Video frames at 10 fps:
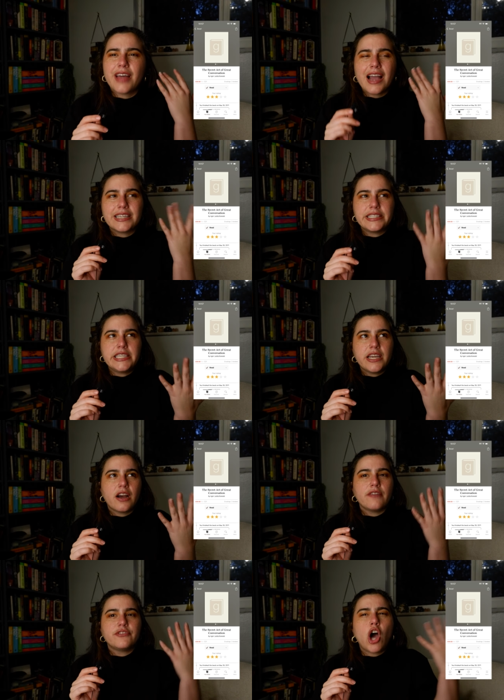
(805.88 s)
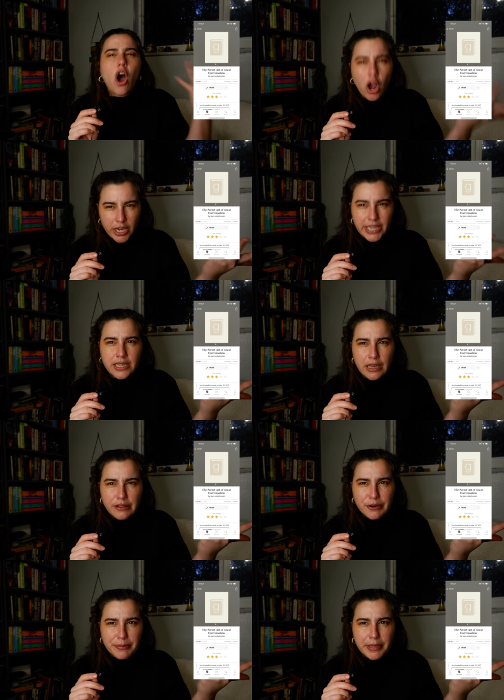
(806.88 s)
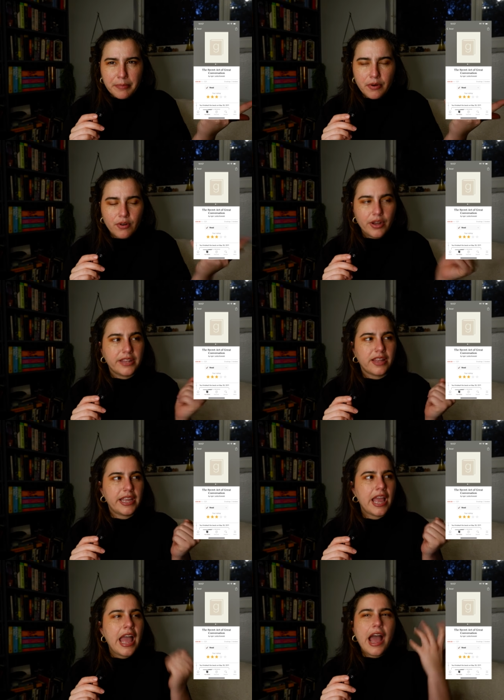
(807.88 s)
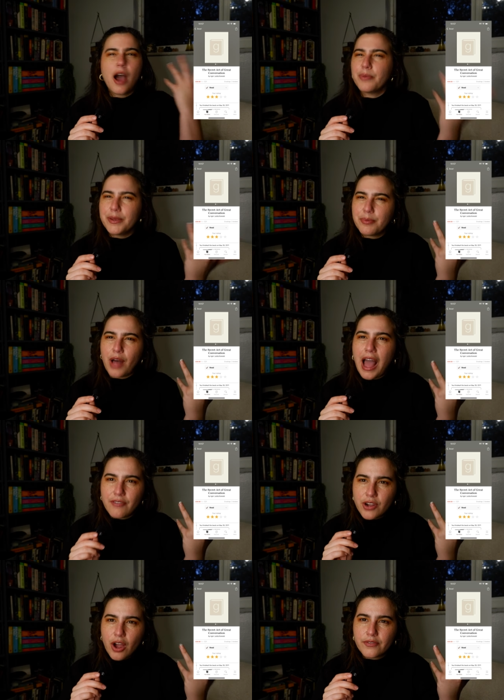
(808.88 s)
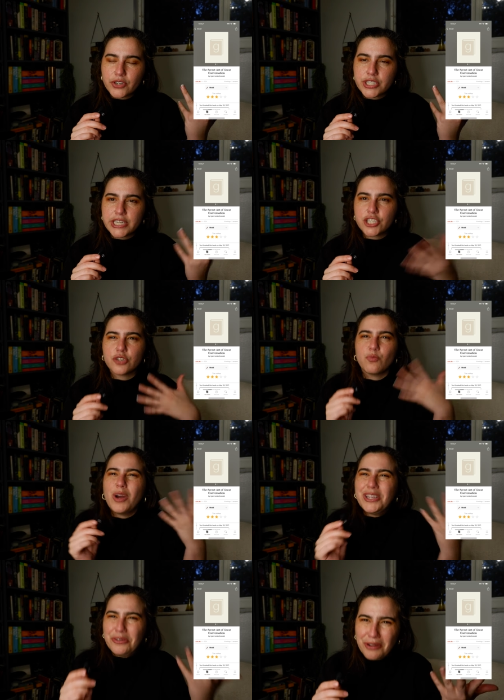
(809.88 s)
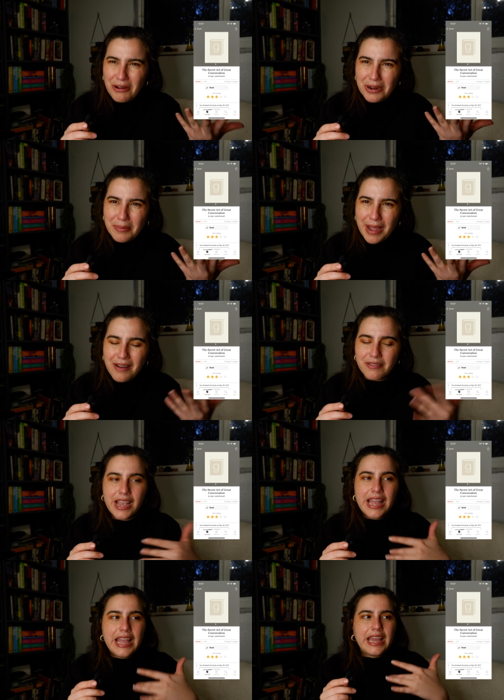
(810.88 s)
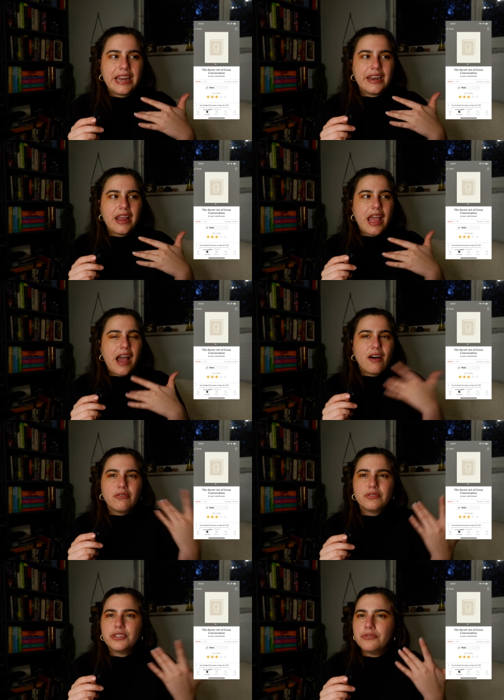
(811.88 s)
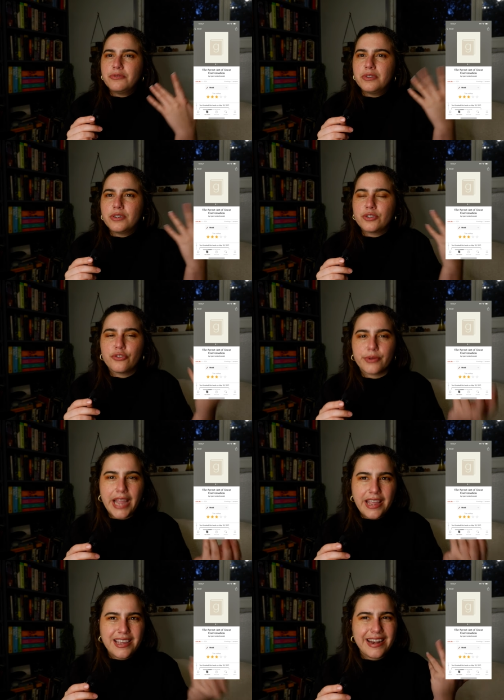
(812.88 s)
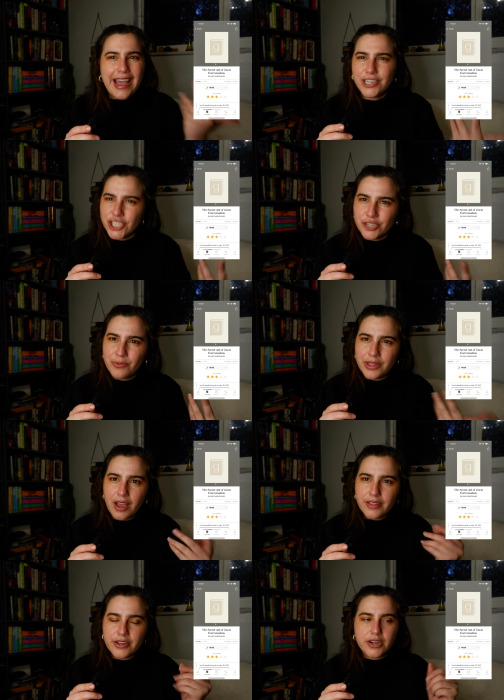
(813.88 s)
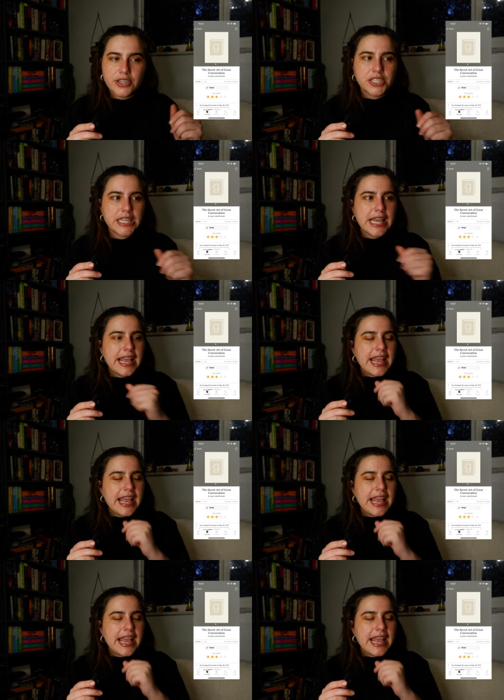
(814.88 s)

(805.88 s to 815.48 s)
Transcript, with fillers: the idea of talking to other people and like how people have a conversation, what you talk about, and how you create connection with others.